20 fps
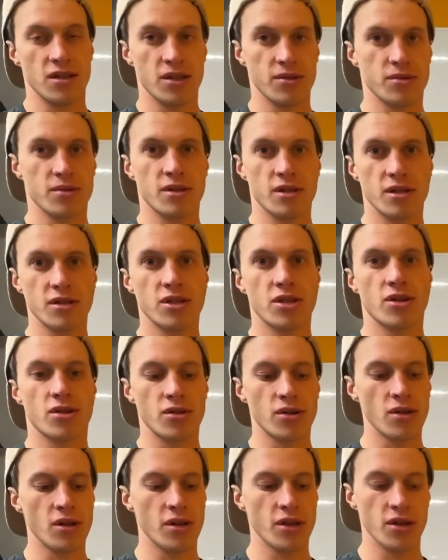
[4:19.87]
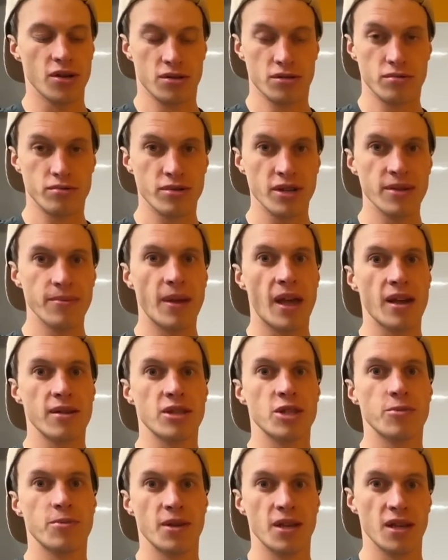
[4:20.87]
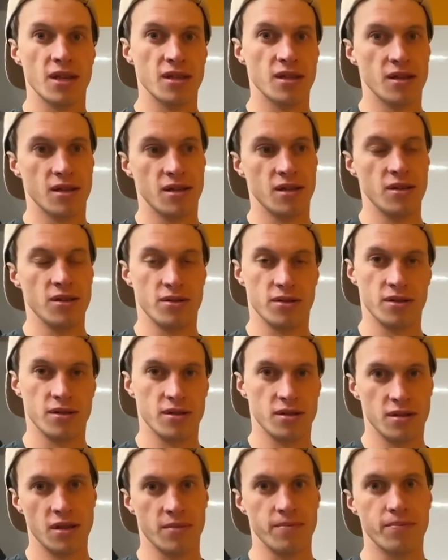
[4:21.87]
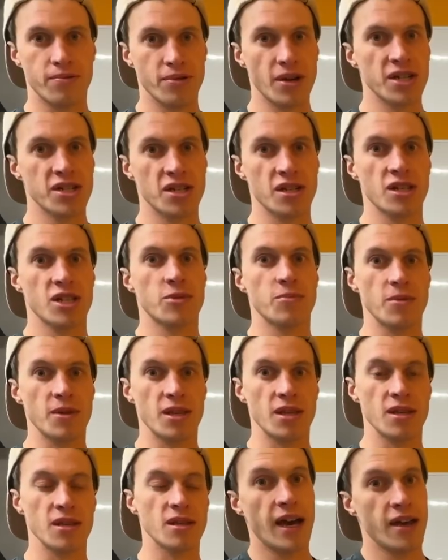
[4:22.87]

this will control your rebound speed, your compression speed.